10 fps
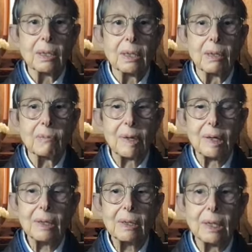and
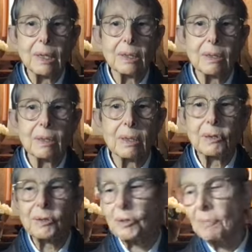recognize that
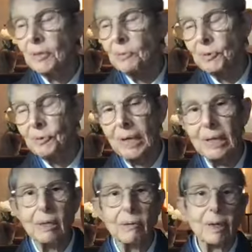there's so much we're
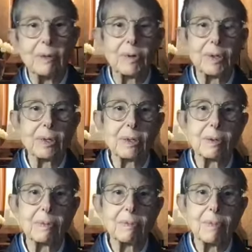dragging around with us,
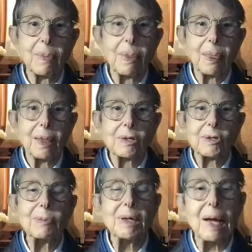
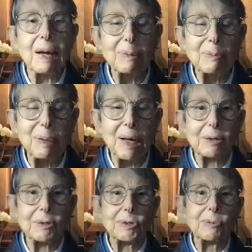so many habit
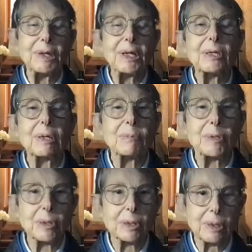patterns, so many
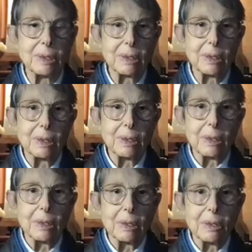assumptions,
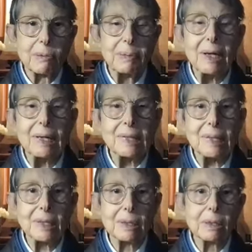so many
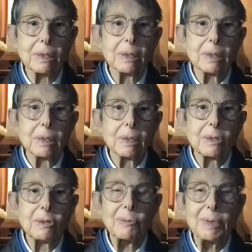ideas,
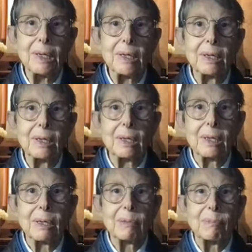so many
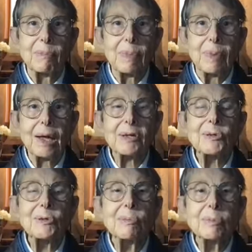
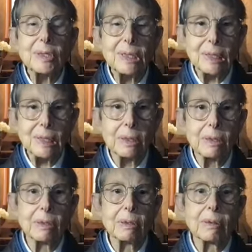assumed needs.